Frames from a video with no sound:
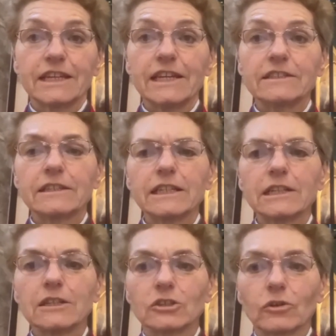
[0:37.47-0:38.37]
It's a
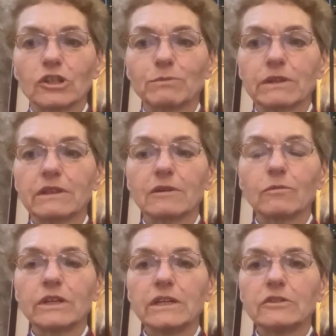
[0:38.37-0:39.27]
little acknowledgement
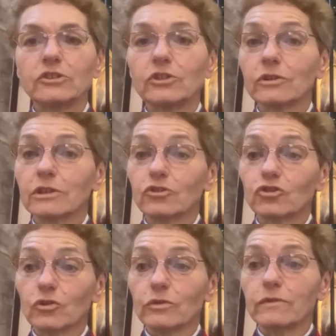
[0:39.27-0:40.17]
that we do not
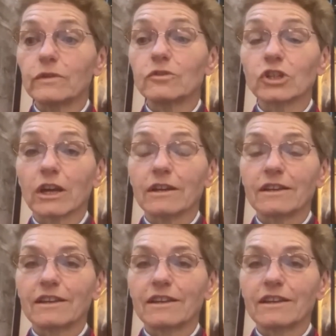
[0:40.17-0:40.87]
control the future.